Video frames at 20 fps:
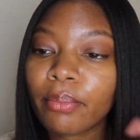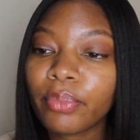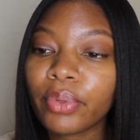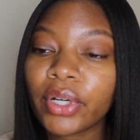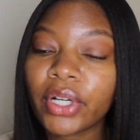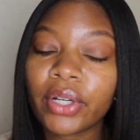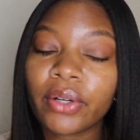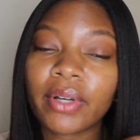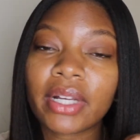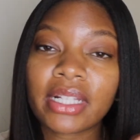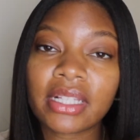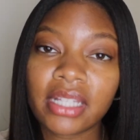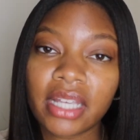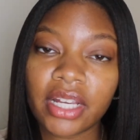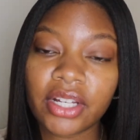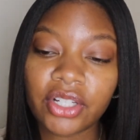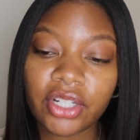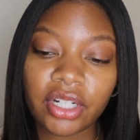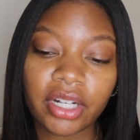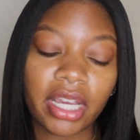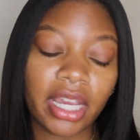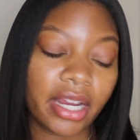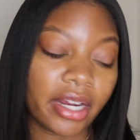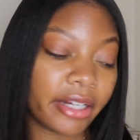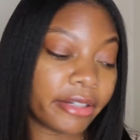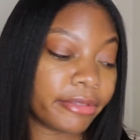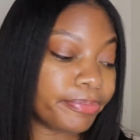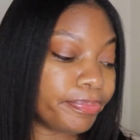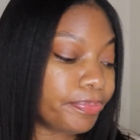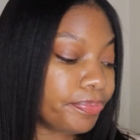brittle, and textured
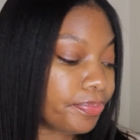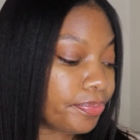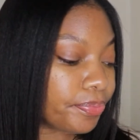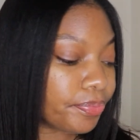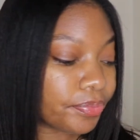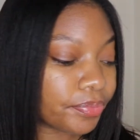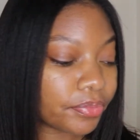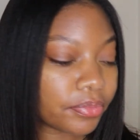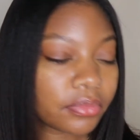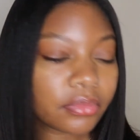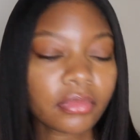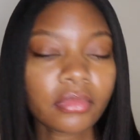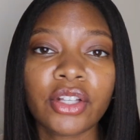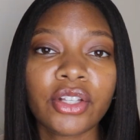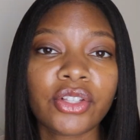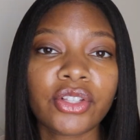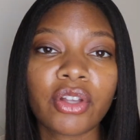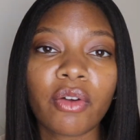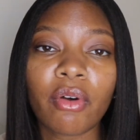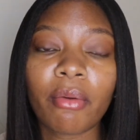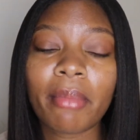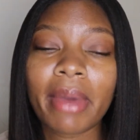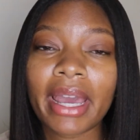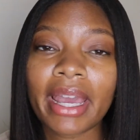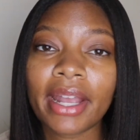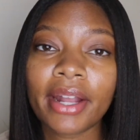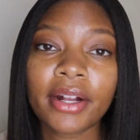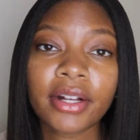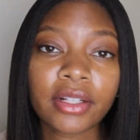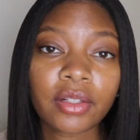hair. So when my
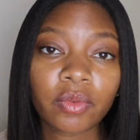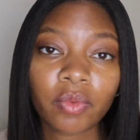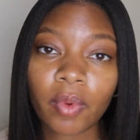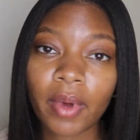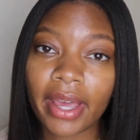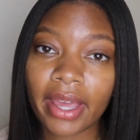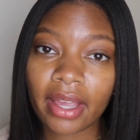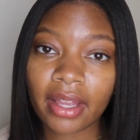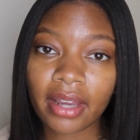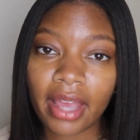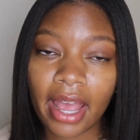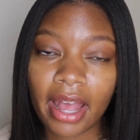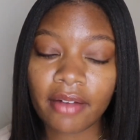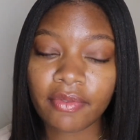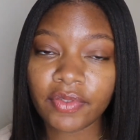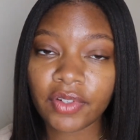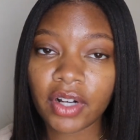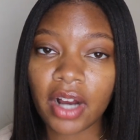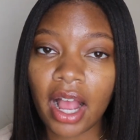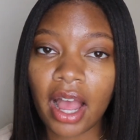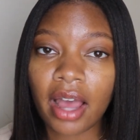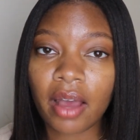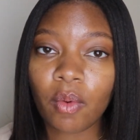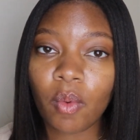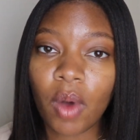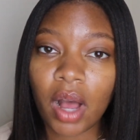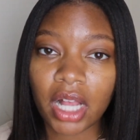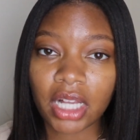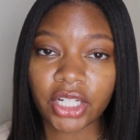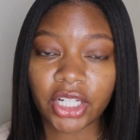hair is wet after I
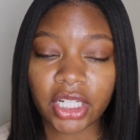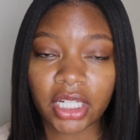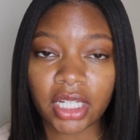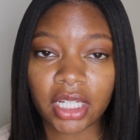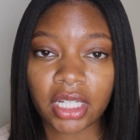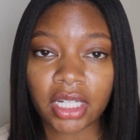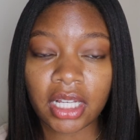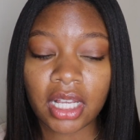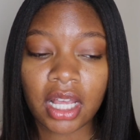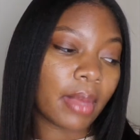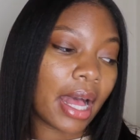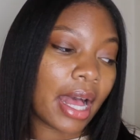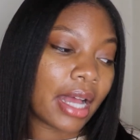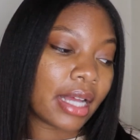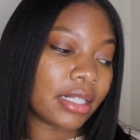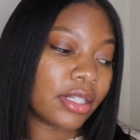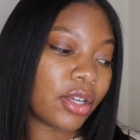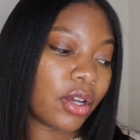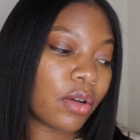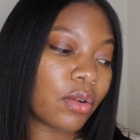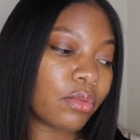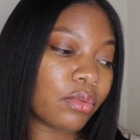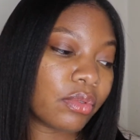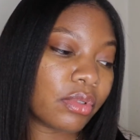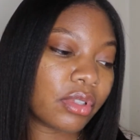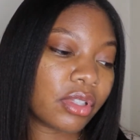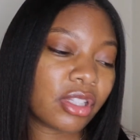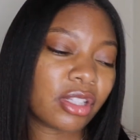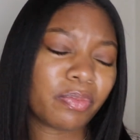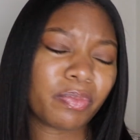wash it, I don't
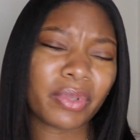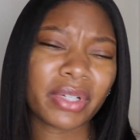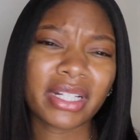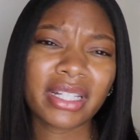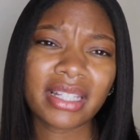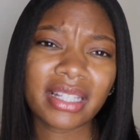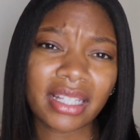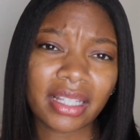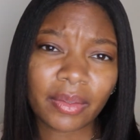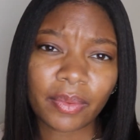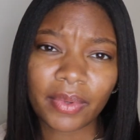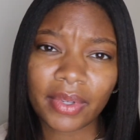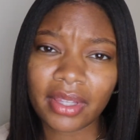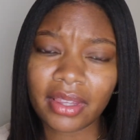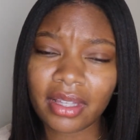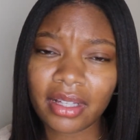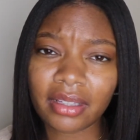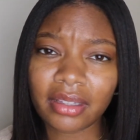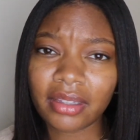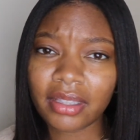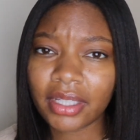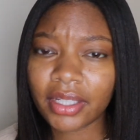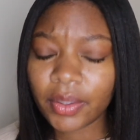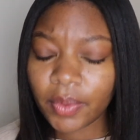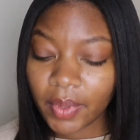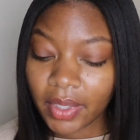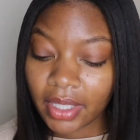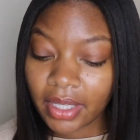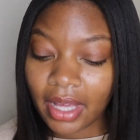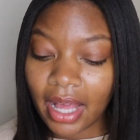spritz it with a
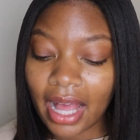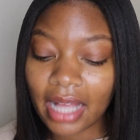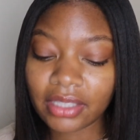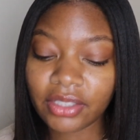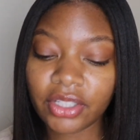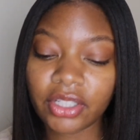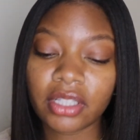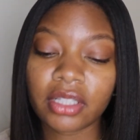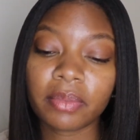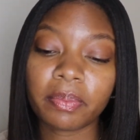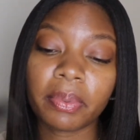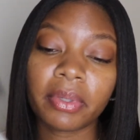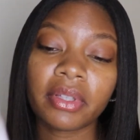liquid. I just